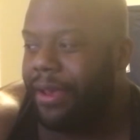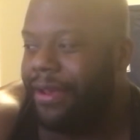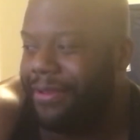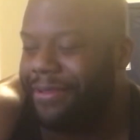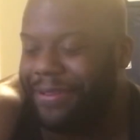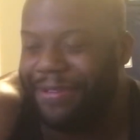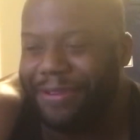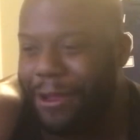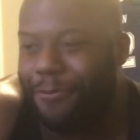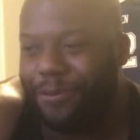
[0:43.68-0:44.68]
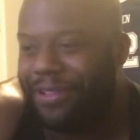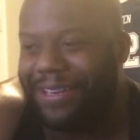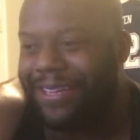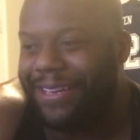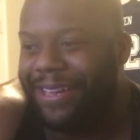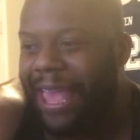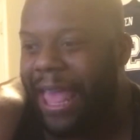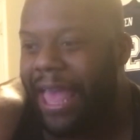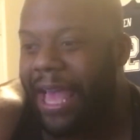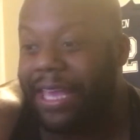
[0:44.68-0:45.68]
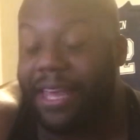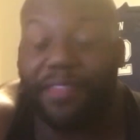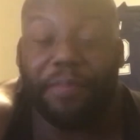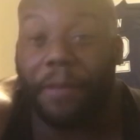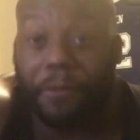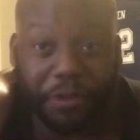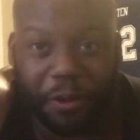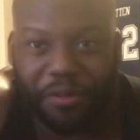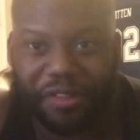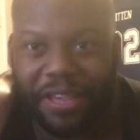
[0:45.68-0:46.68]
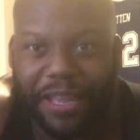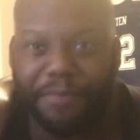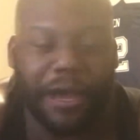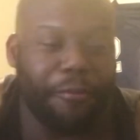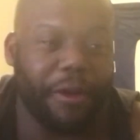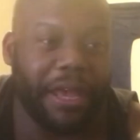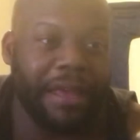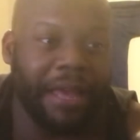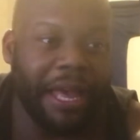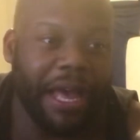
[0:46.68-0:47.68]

I really didn't. I guess people don't see it my way.